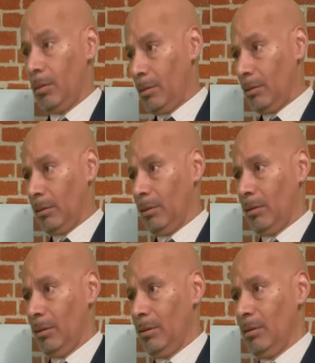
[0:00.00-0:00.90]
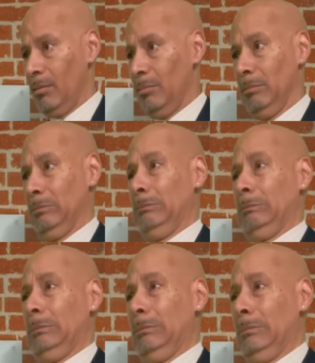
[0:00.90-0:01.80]

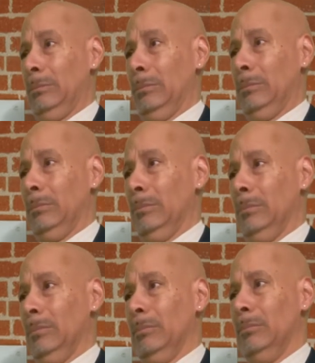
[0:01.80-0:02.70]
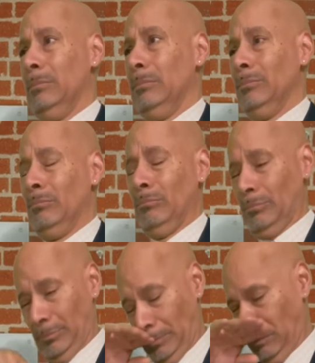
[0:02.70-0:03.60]

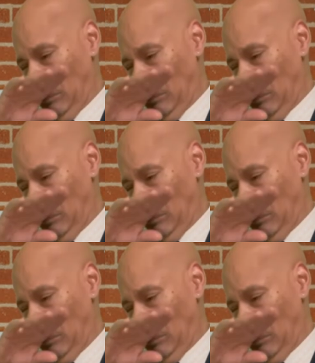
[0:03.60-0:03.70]
Nobody speaks.